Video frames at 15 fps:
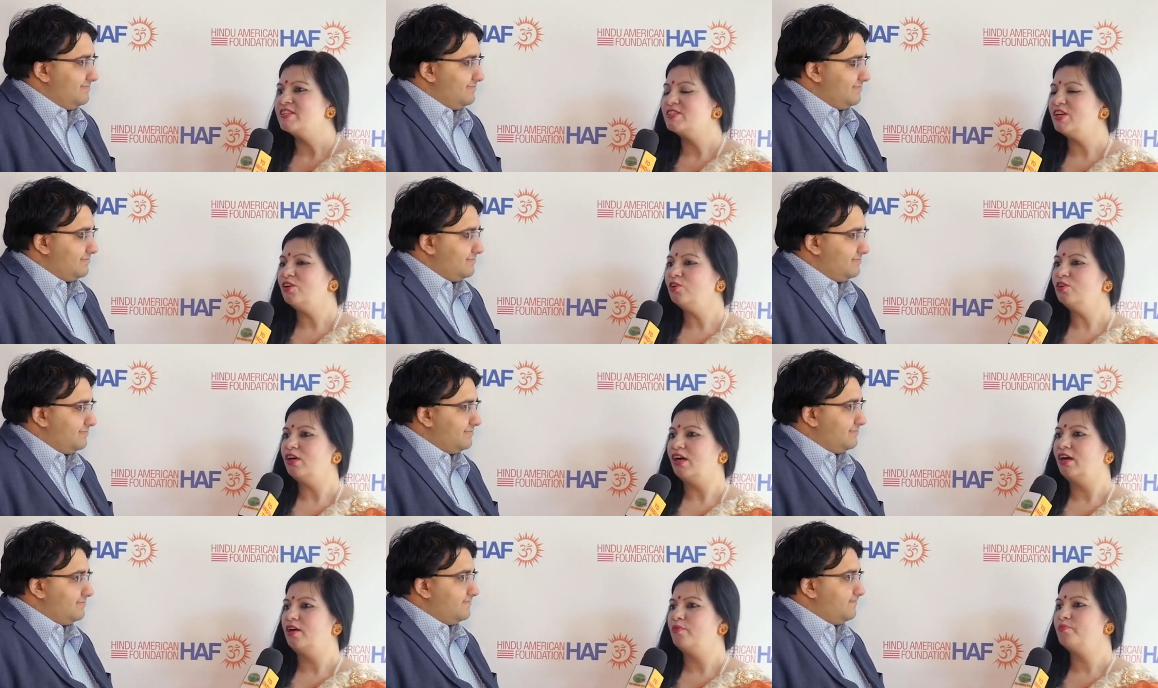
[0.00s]
Speaker 1: So,
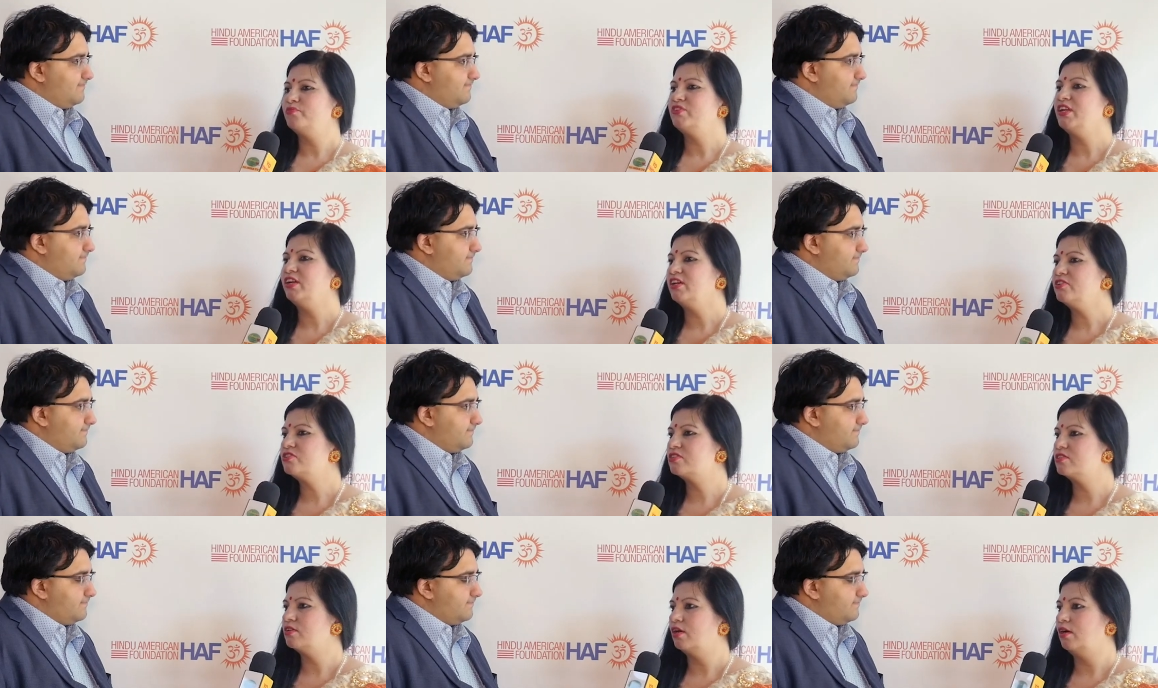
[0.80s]
um, Niraj,
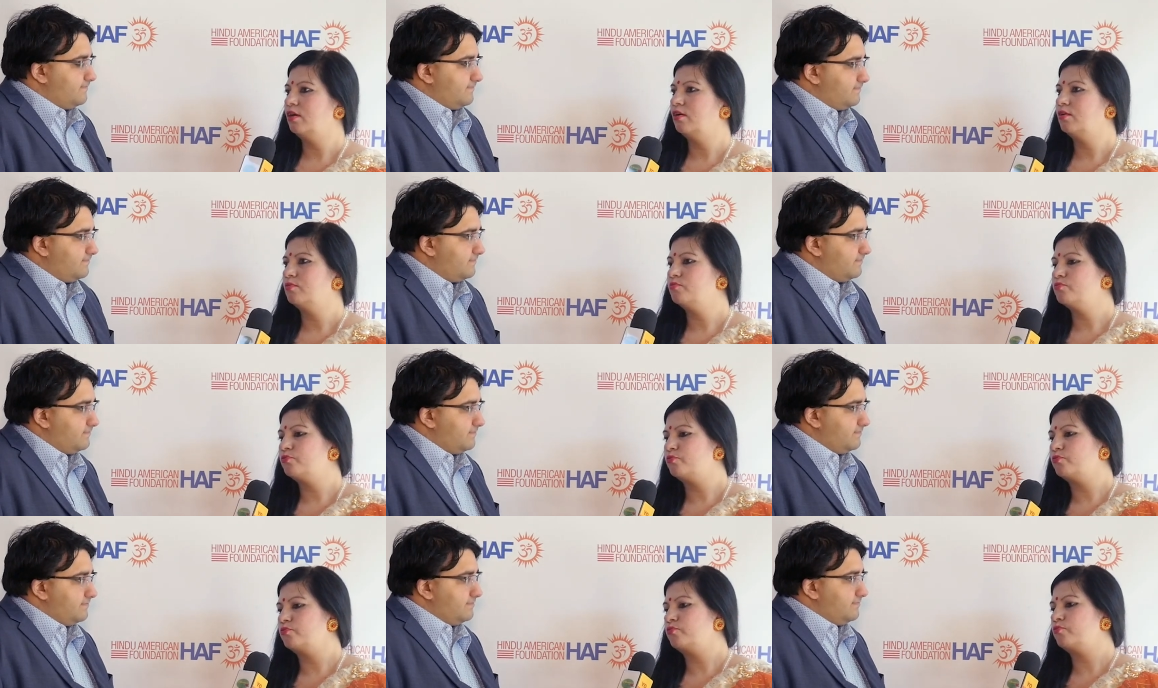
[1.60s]
um
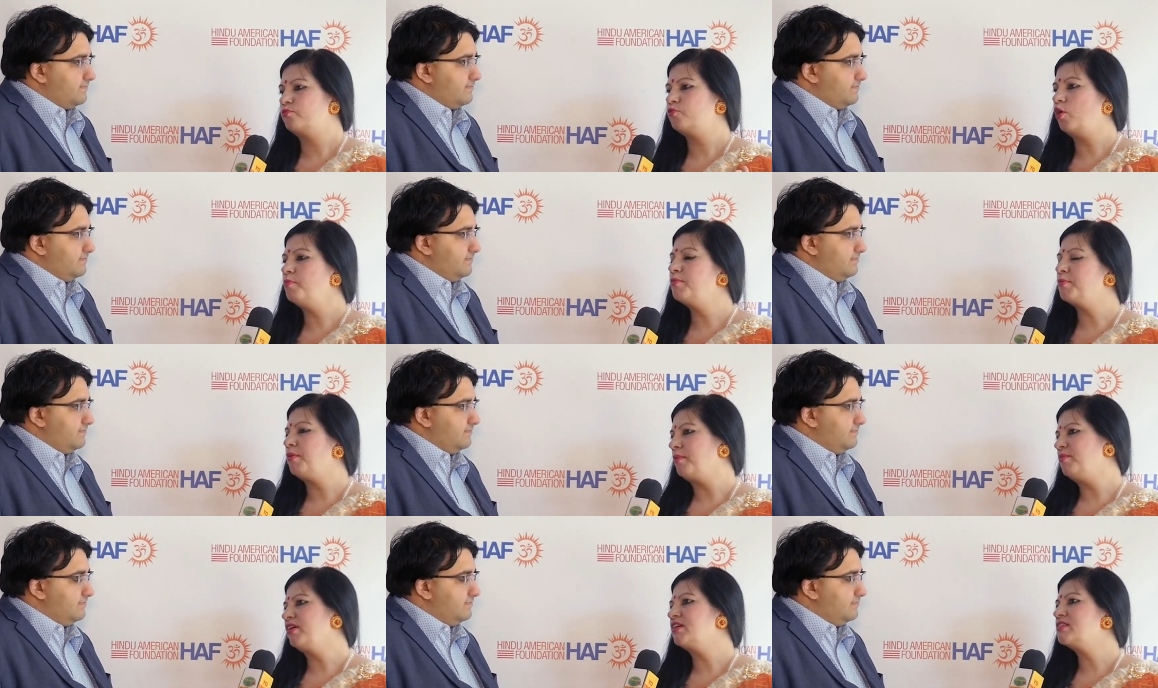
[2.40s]
from
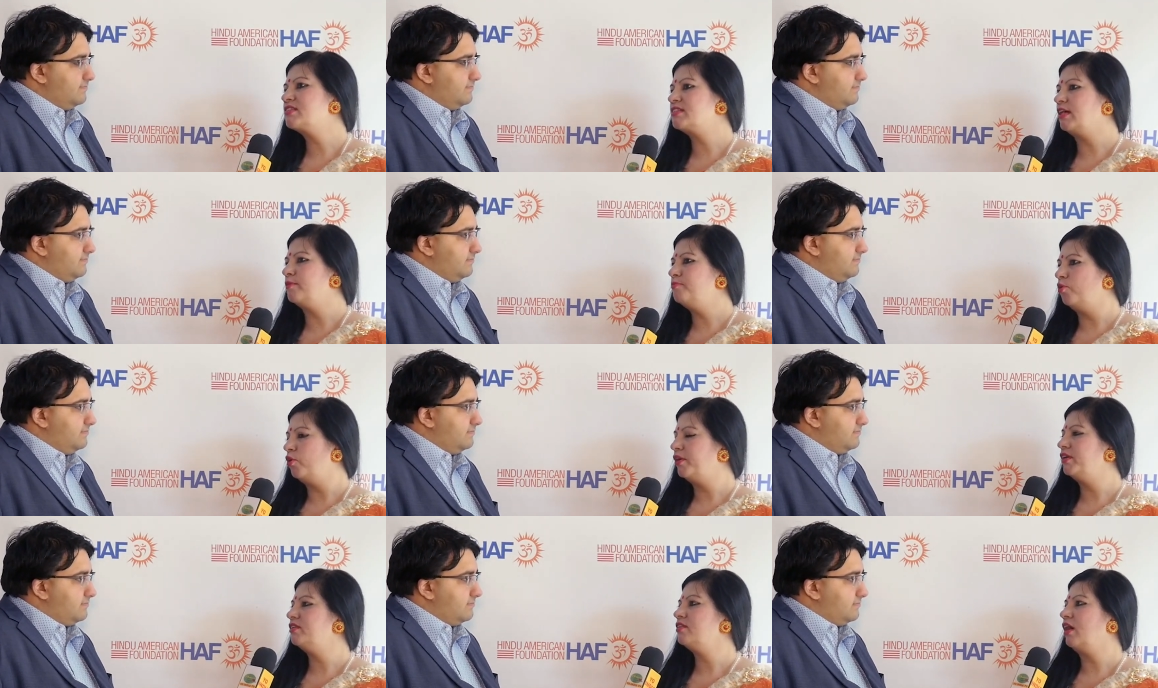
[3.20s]
Republican
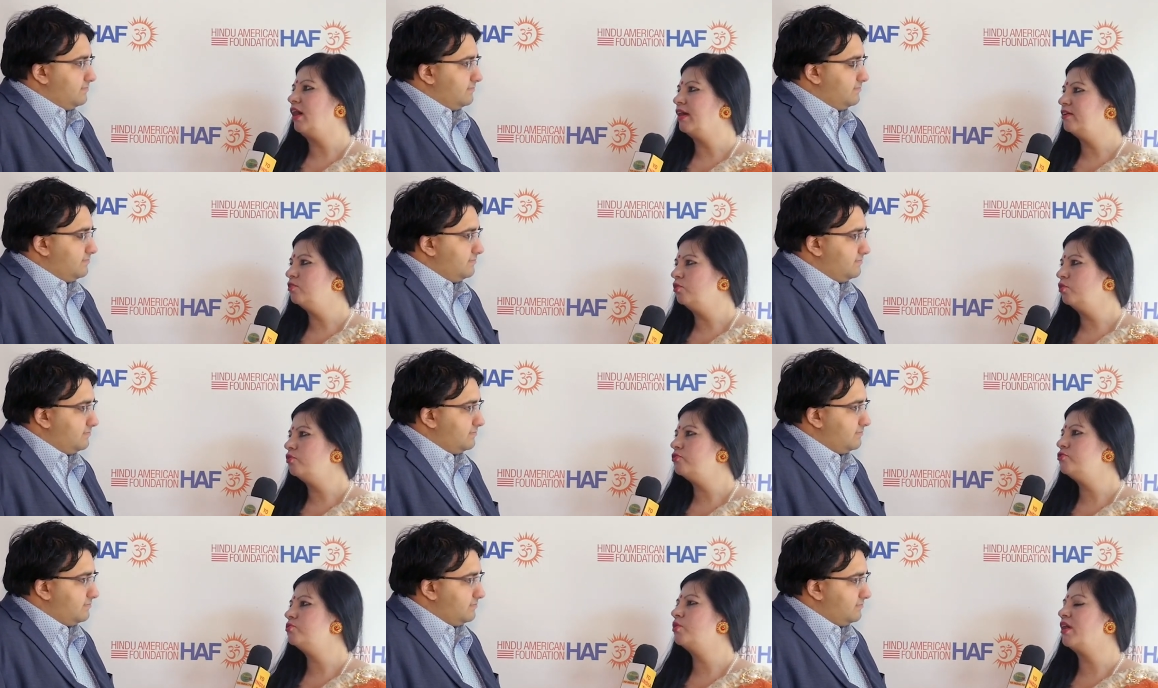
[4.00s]
standpoint, I know
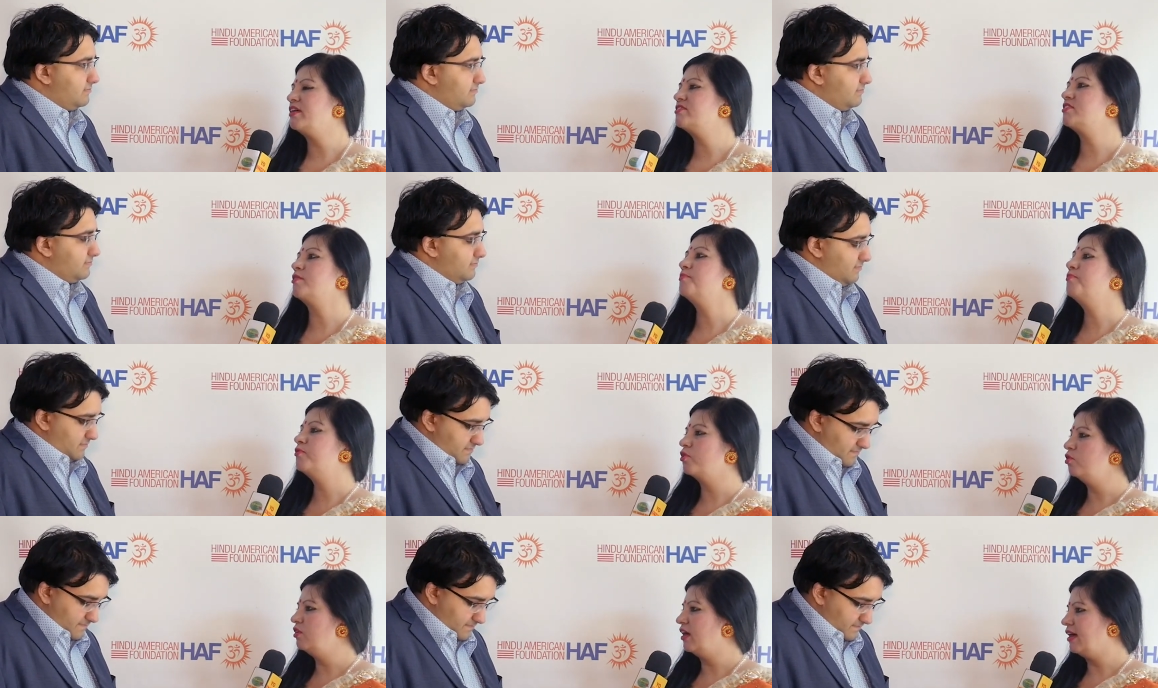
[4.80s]
you guys are
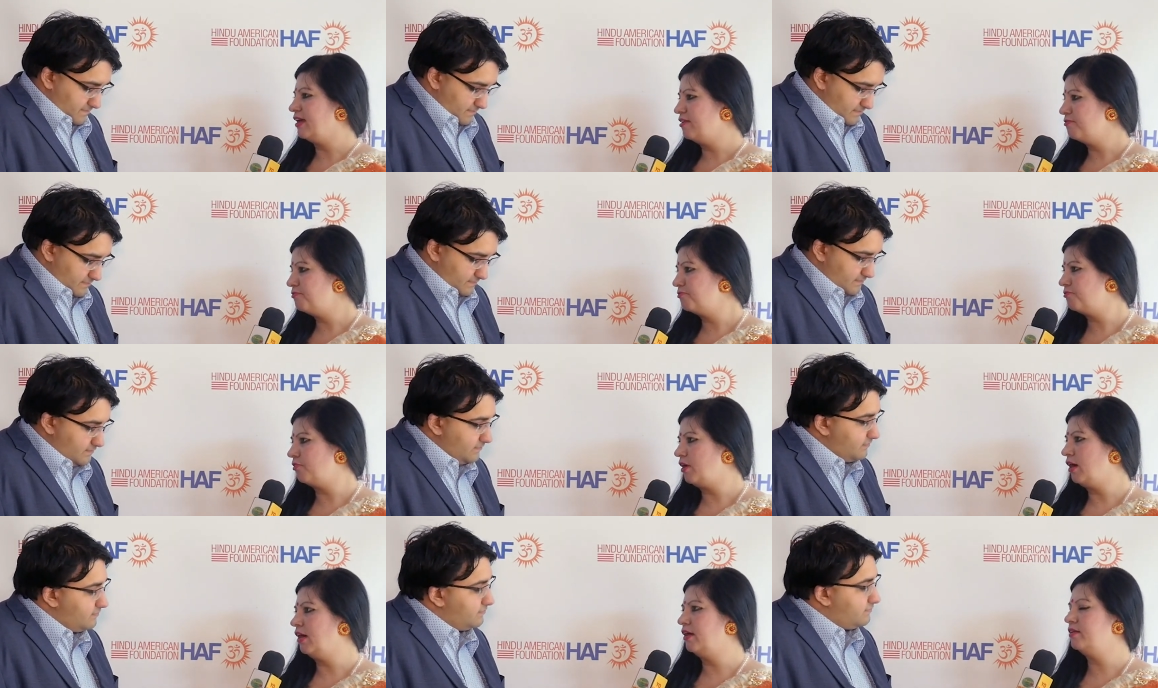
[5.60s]
pro-life,
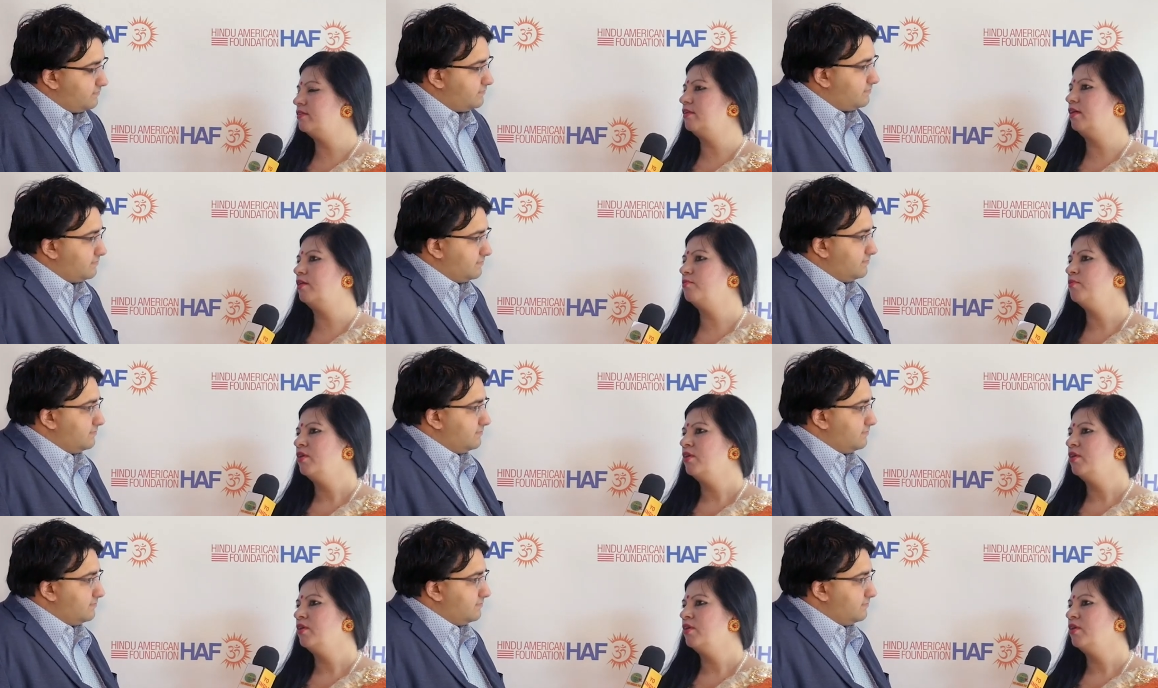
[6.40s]
and uh,